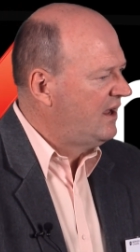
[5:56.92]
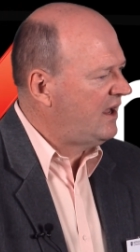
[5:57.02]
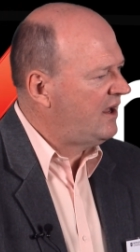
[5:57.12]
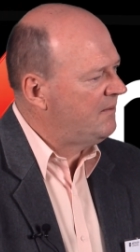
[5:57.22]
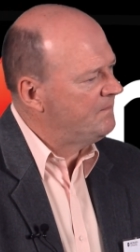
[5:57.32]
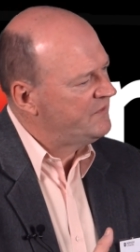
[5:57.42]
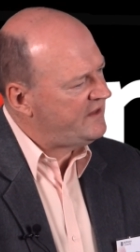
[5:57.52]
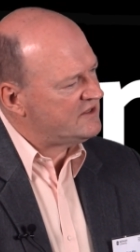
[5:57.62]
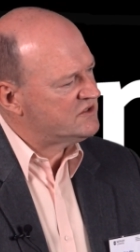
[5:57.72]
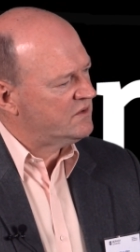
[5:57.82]

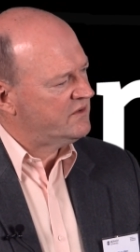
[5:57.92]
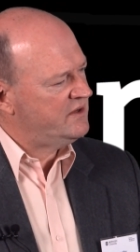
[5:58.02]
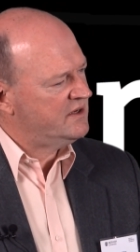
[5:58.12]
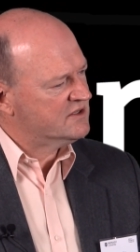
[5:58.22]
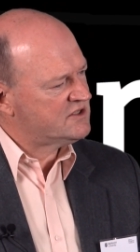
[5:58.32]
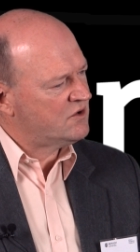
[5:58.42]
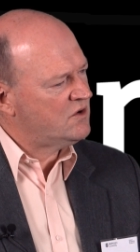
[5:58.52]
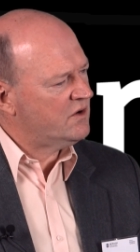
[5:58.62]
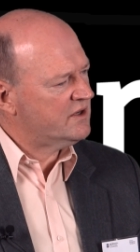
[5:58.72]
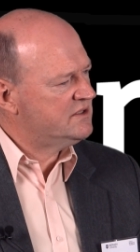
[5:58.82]
that sort of thing. So
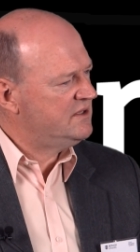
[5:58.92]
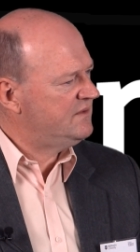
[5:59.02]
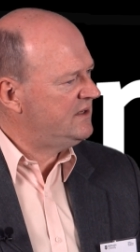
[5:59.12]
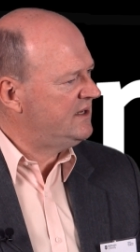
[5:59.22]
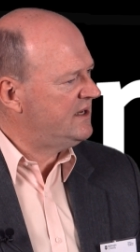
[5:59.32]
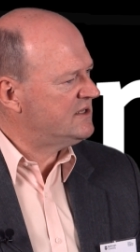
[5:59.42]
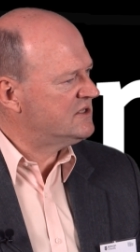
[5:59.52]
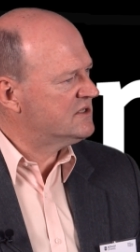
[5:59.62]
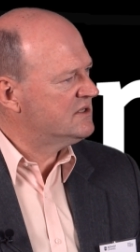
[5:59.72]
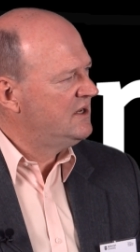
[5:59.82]
connectivity
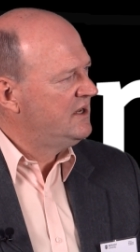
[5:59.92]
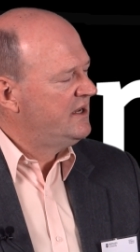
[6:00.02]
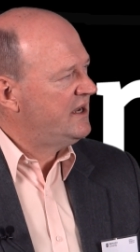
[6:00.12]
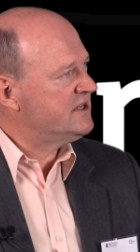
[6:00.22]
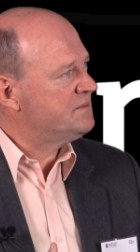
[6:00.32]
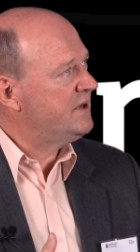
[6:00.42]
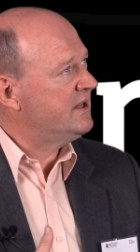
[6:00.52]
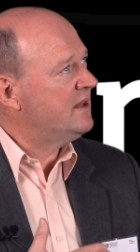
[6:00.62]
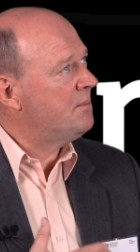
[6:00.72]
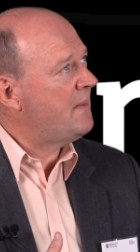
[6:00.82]
has
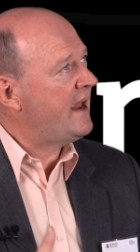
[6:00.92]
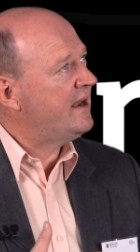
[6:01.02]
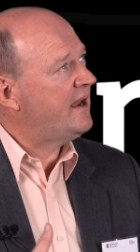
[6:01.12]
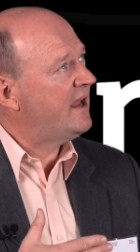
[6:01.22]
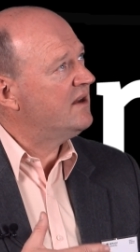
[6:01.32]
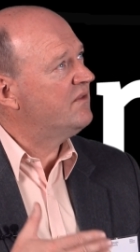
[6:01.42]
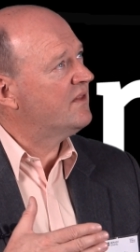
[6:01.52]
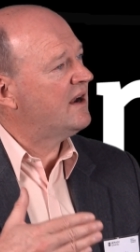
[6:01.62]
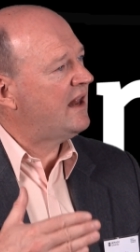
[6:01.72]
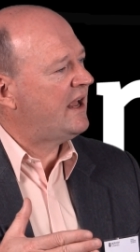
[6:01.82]
been the mandate for
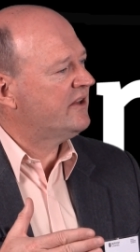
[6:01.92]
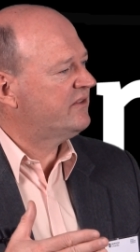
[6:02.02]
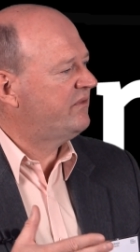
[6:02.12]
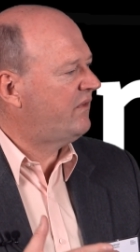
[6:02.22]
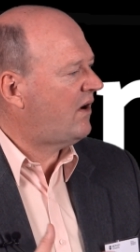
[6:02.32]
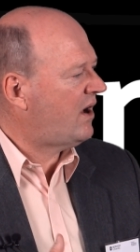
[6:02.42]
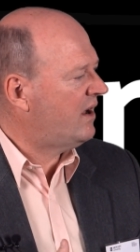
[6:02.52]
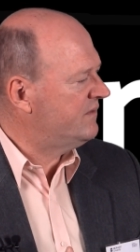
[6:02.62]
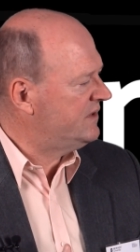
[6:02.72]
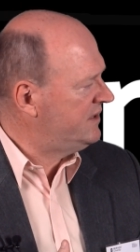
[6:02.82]
the last
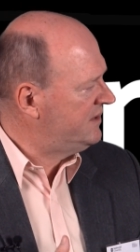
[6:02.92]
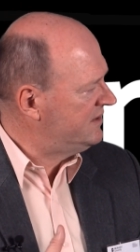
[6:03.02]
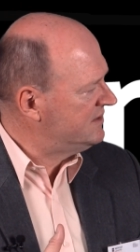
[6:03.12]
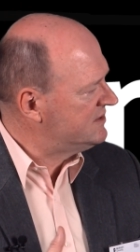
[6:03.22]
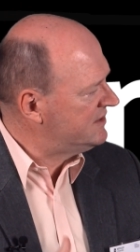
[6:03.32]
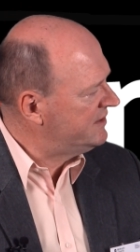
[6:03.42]
5 years